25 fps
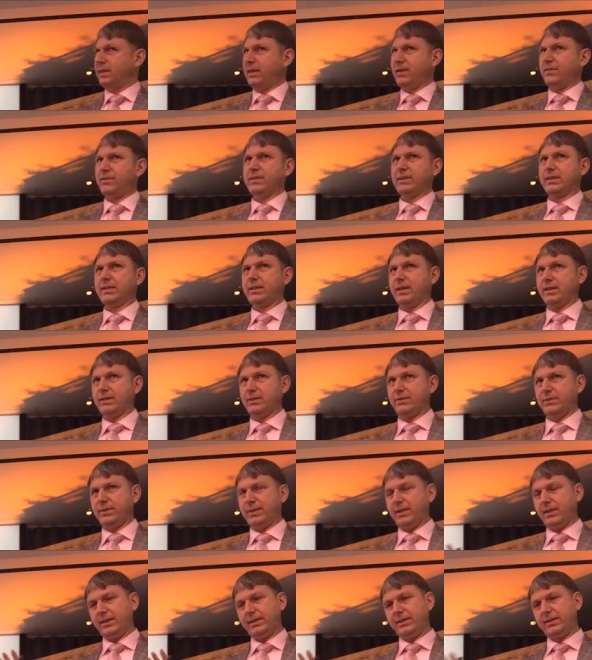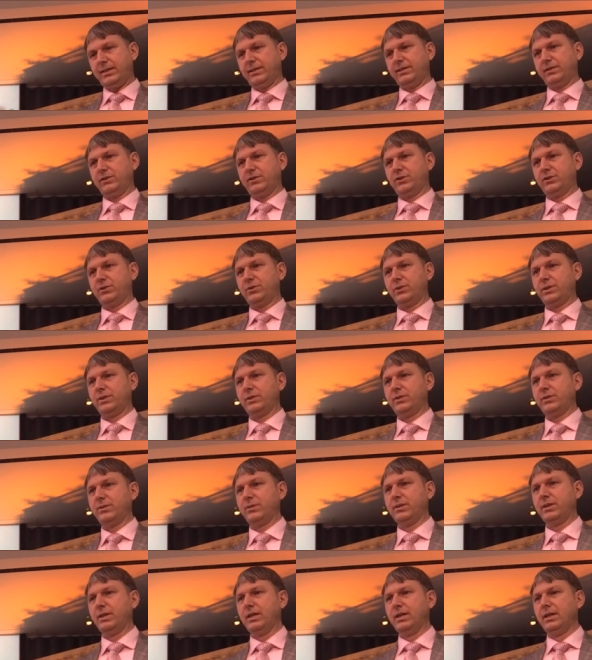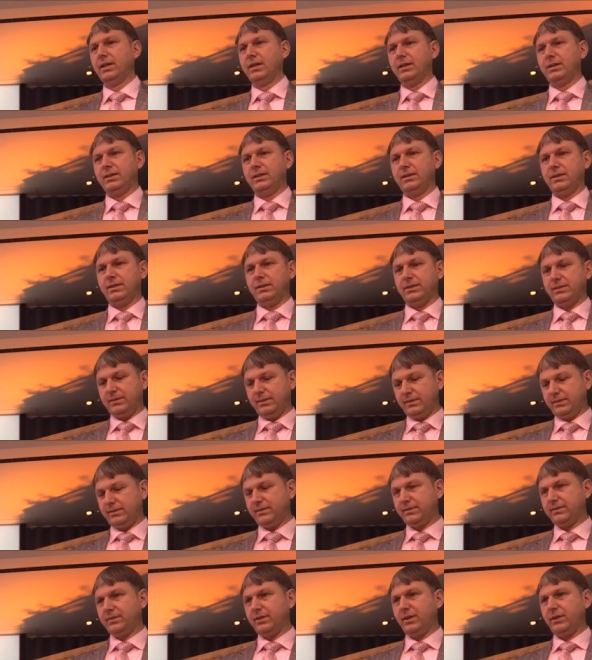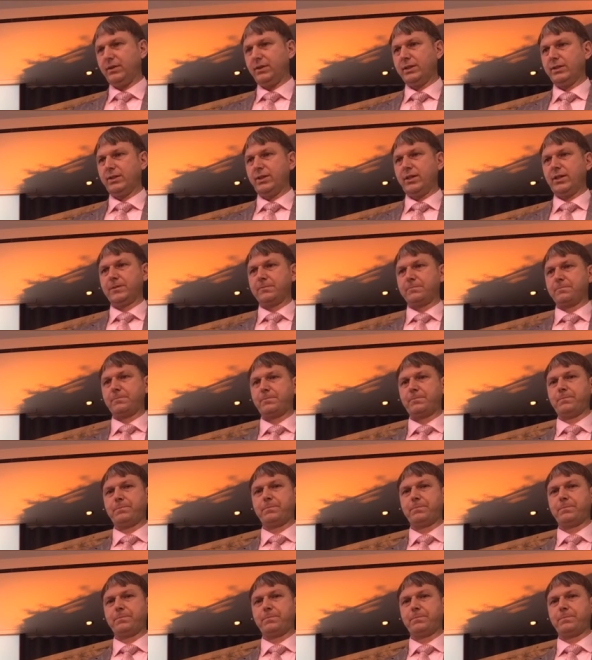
in every country, I can assure you, uh, this is going on.